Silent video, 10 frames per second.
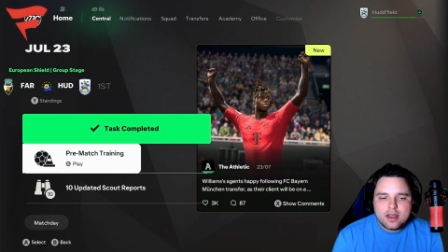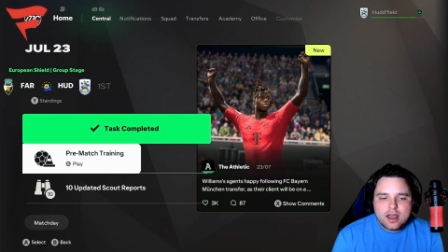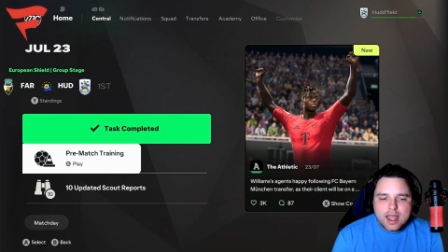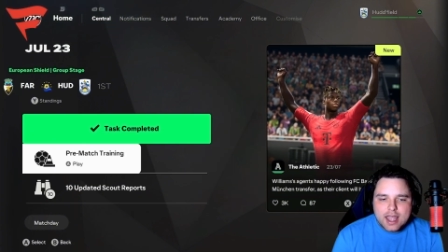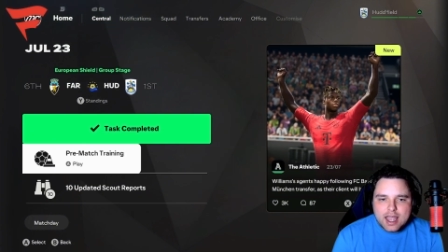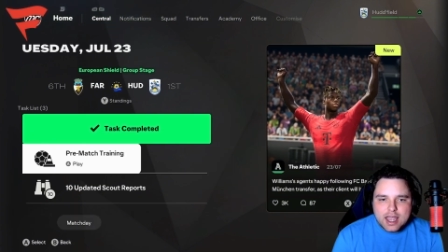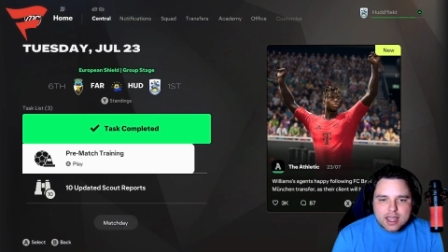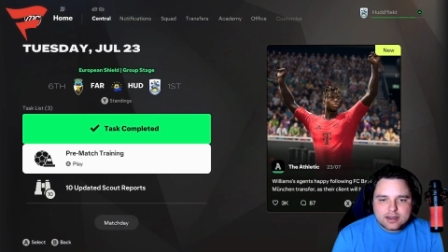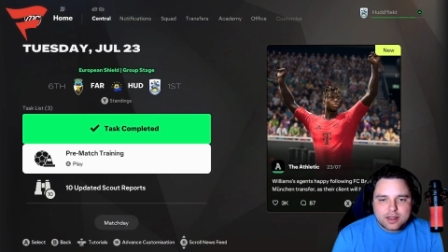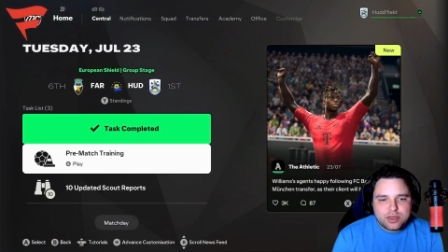
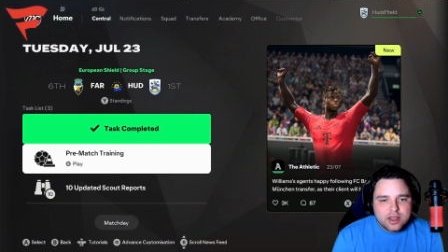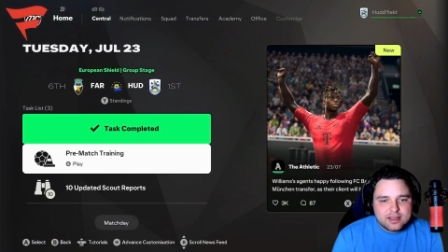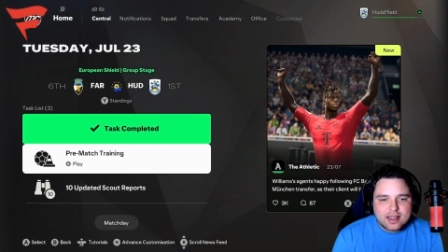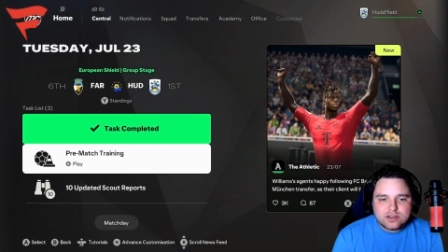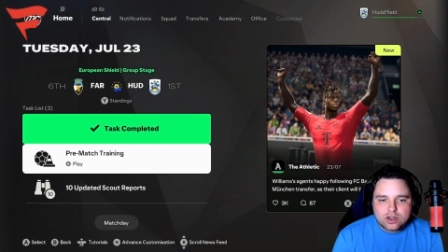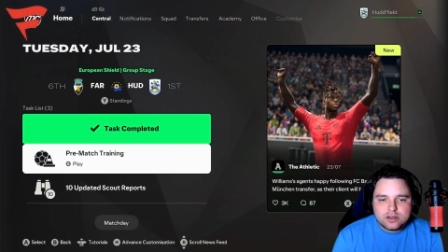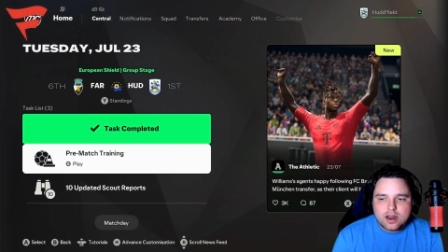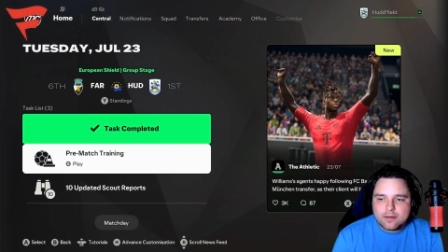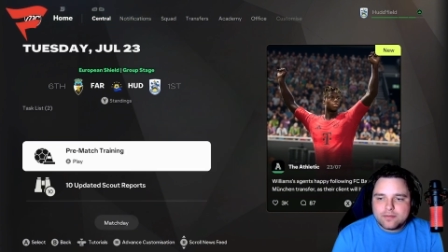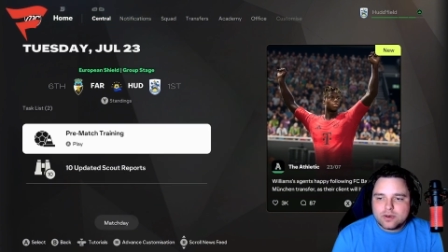And I think that's good
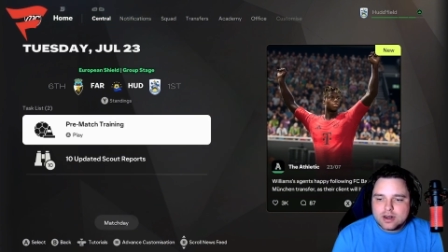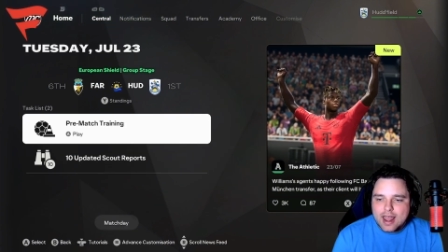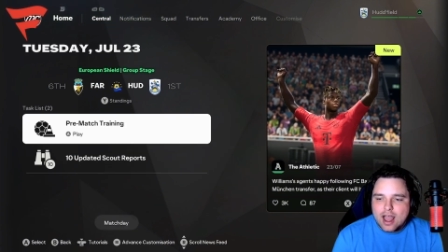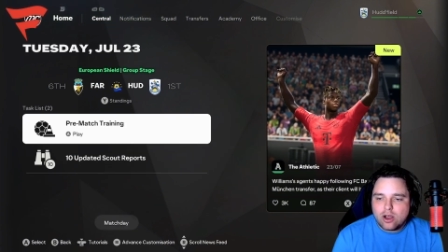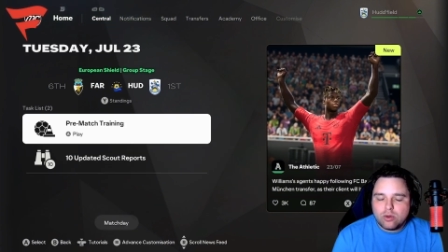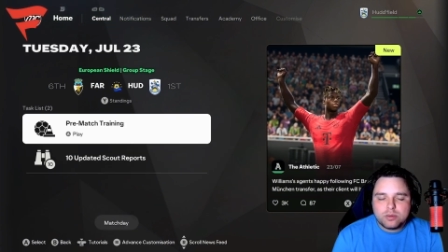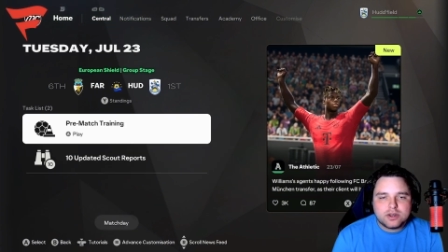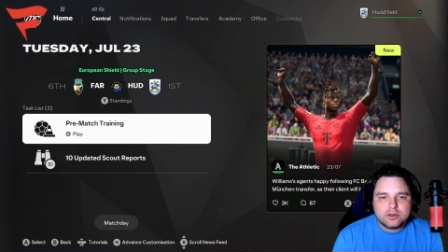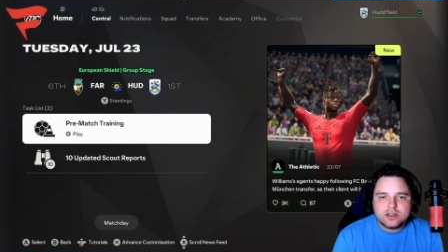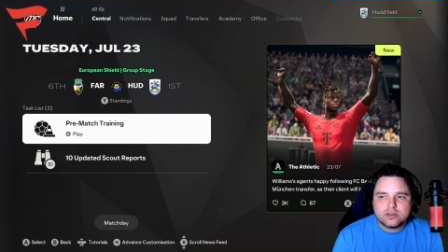enough for now. We
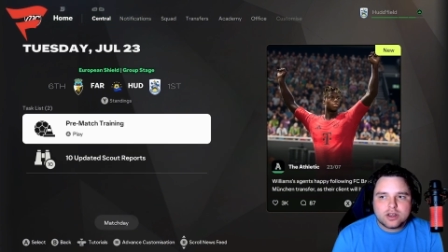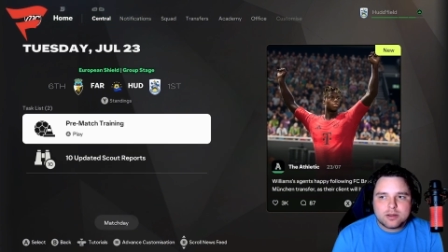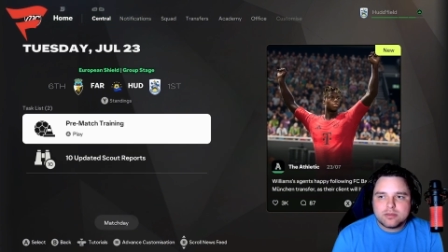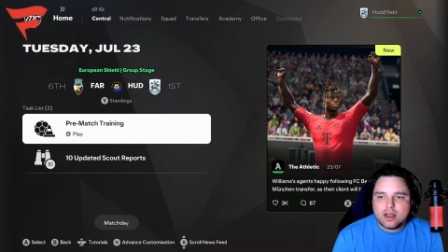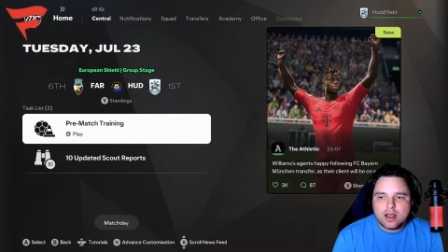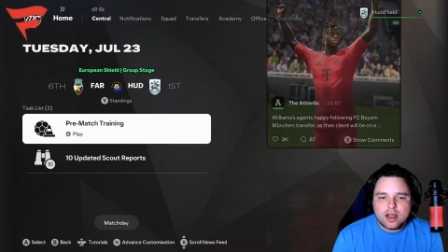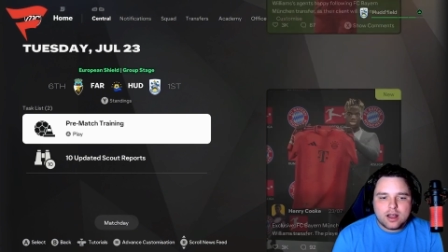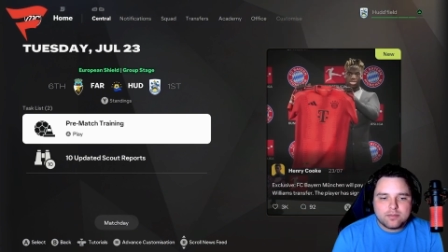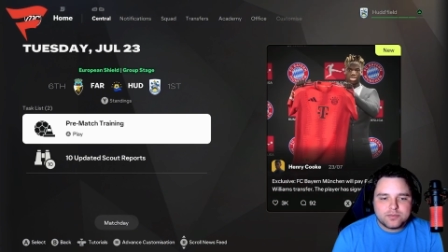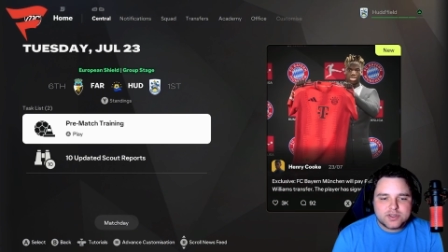don't need to look at
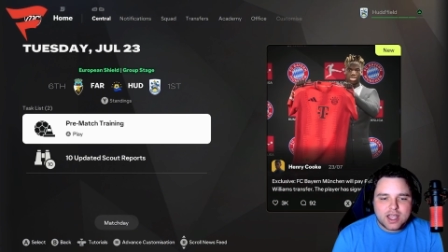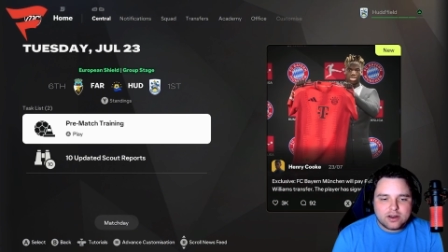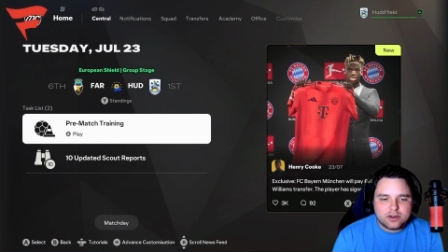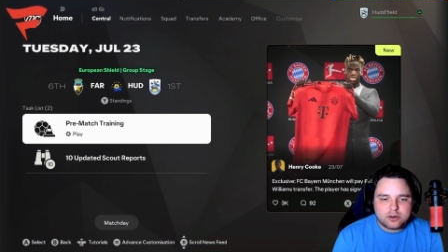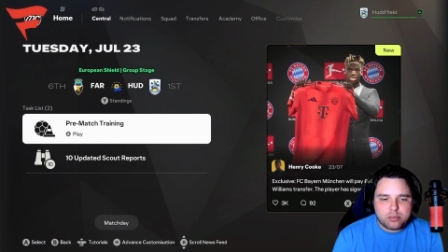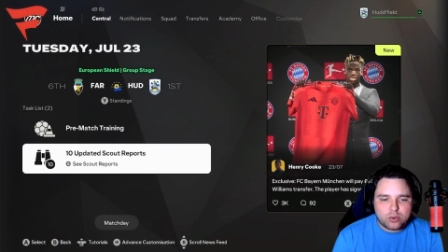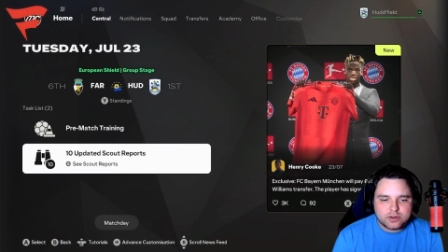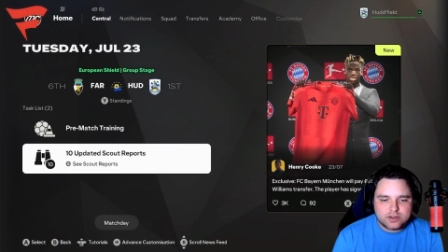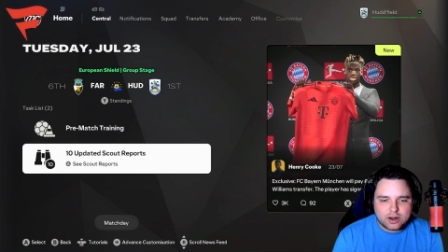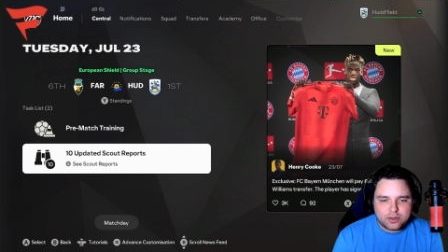scouting
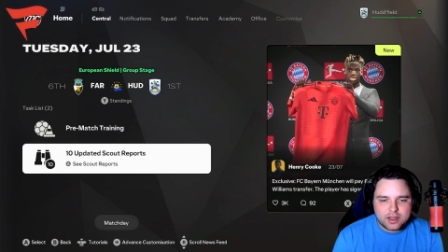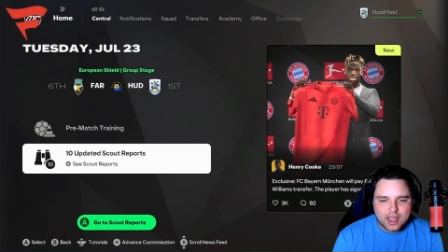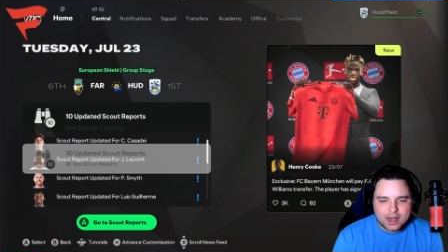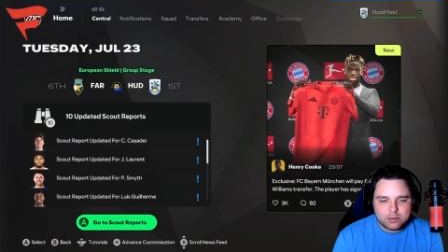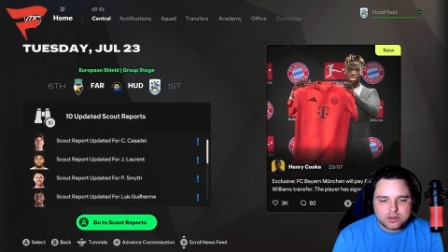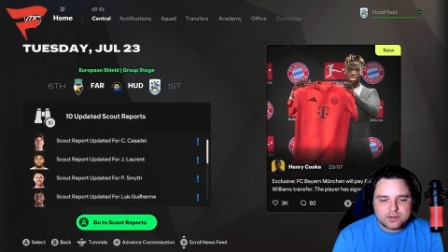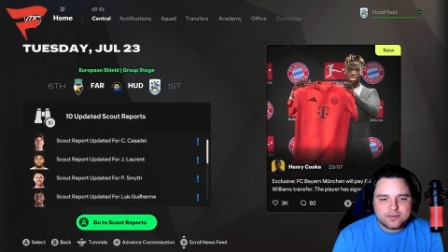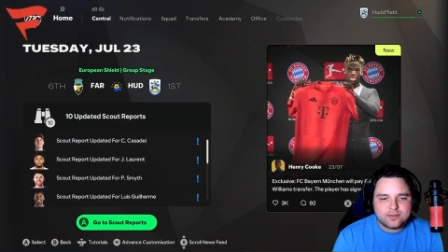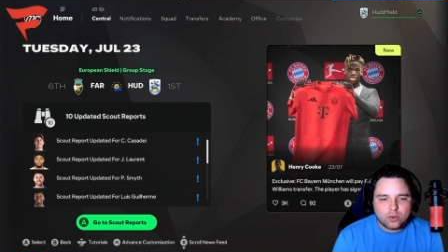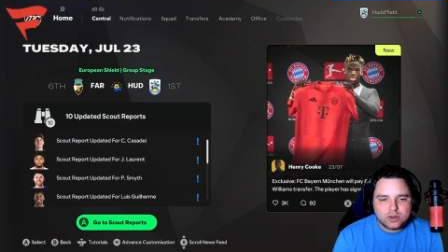reports. I don't think anyone's
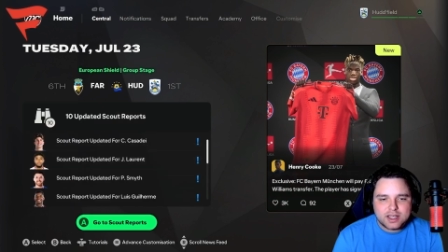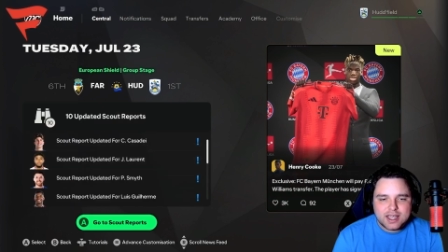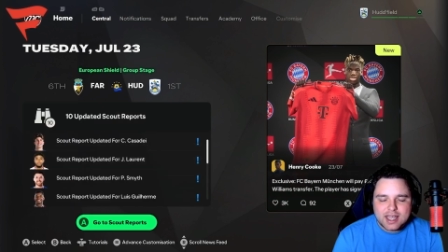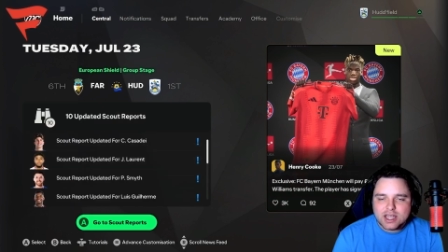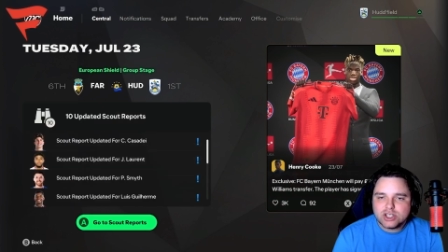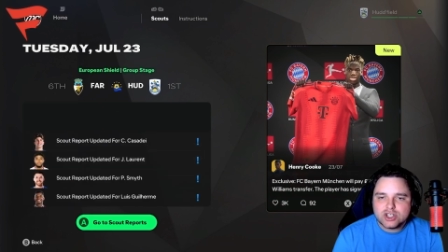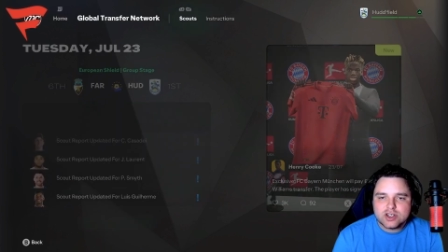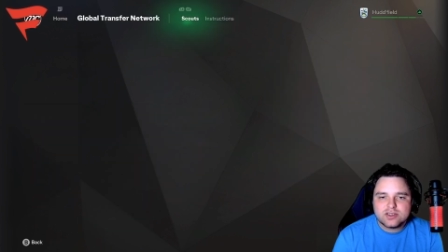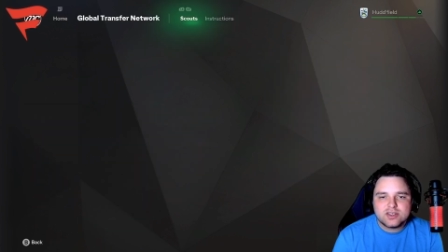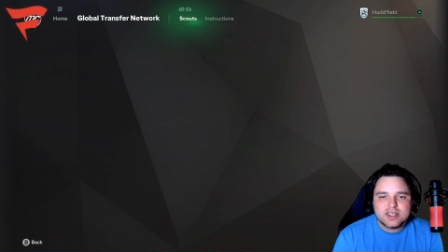fully in
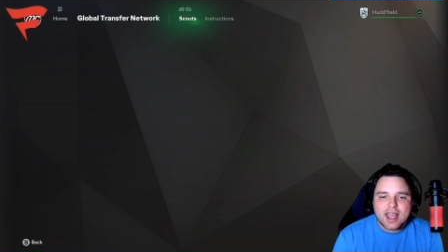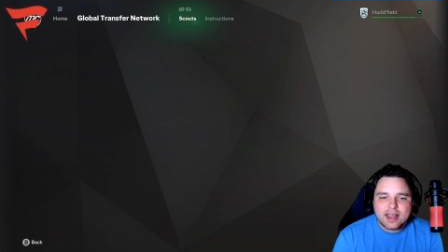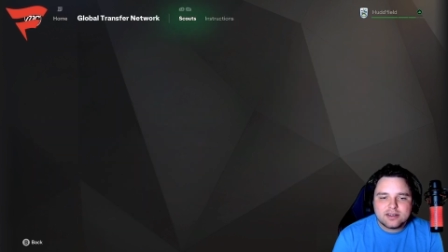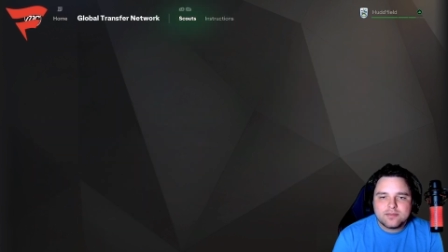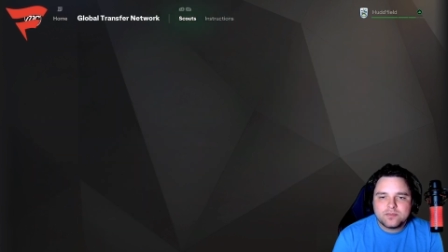just yet.